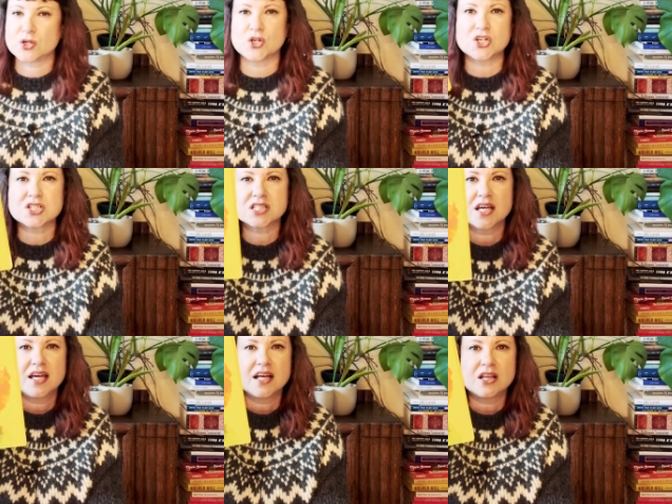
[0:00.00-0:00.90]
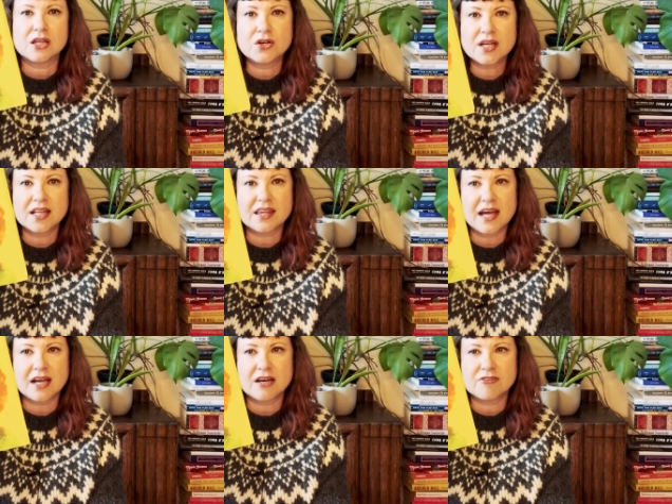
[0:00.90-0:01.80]
Crooks. Look at
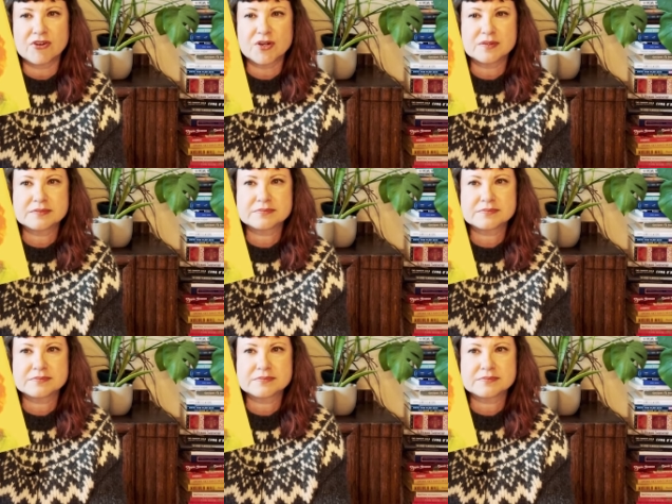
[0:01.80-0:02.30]
that cover.